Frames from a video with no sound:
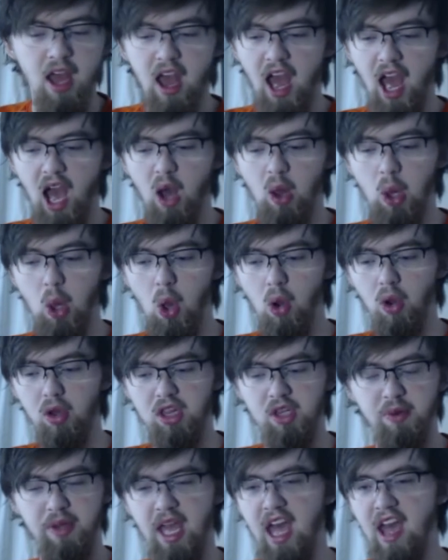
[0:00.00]
How long
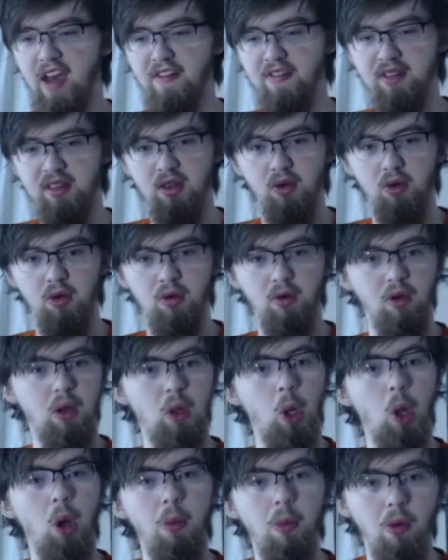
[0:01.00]
do we have till
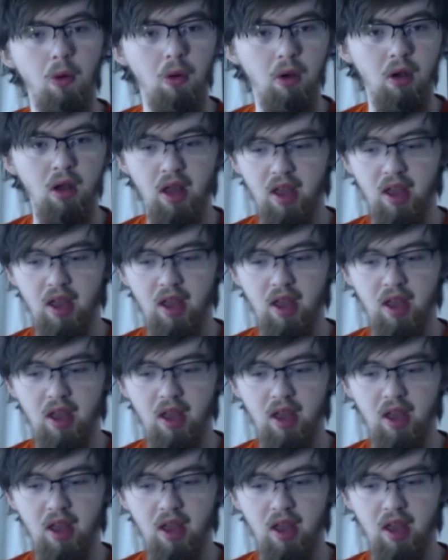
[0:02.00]
Global?